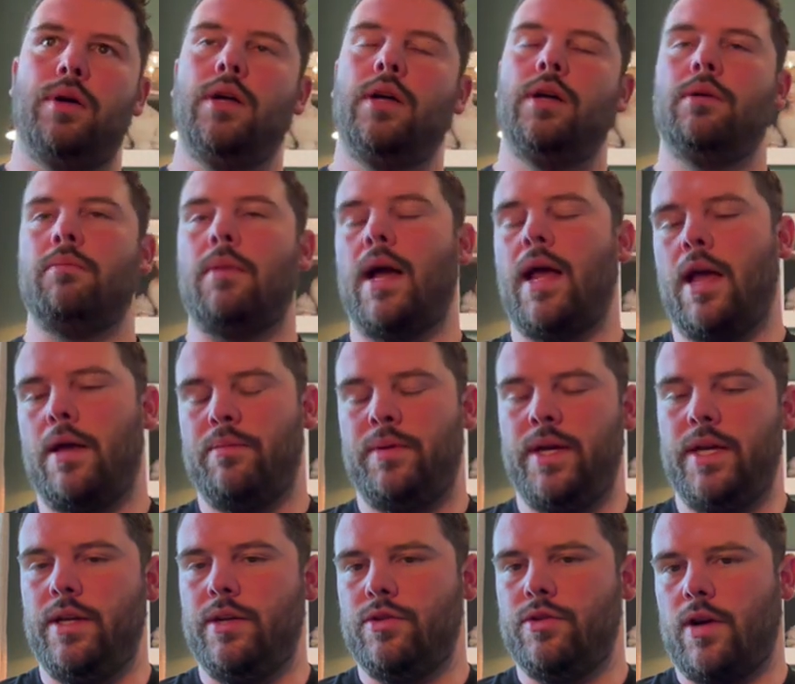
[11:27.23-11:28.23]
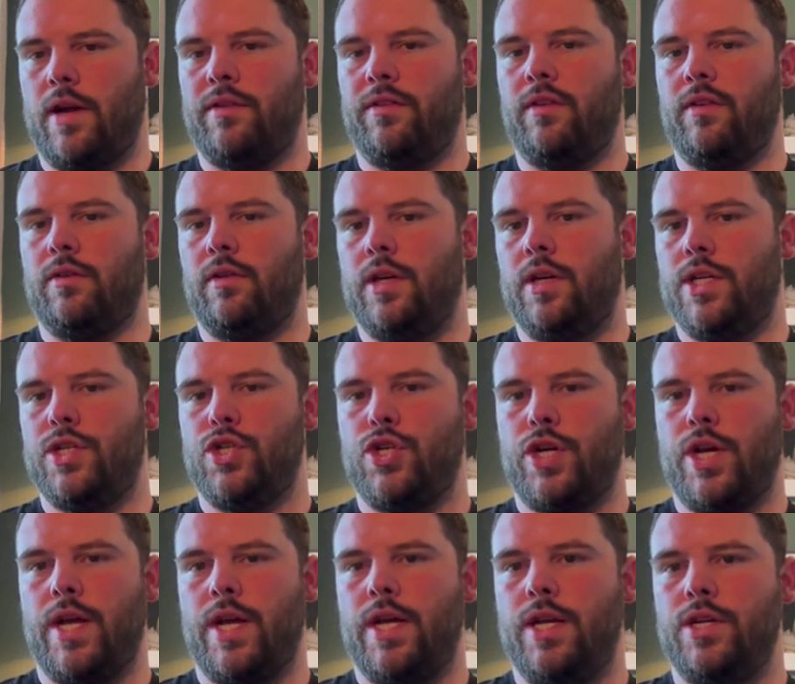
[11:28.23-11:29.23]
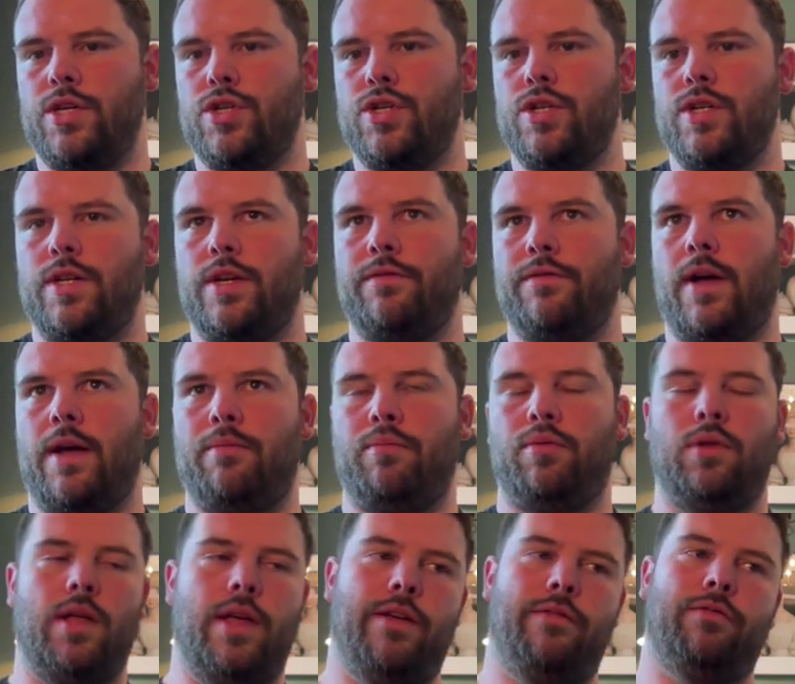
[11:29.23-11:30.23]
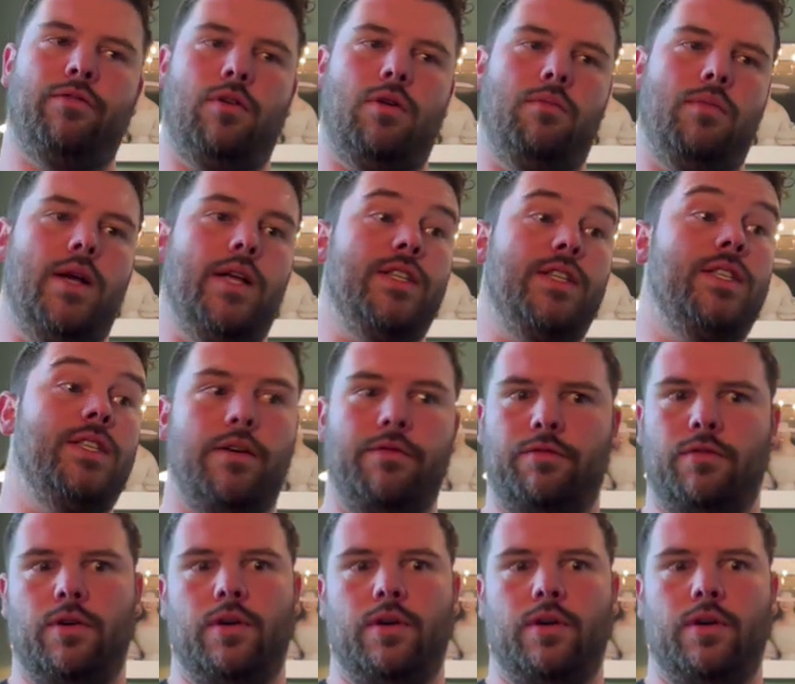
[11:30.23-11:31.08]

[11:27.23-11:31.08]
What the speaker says: my IP address is going to change. If I play from a different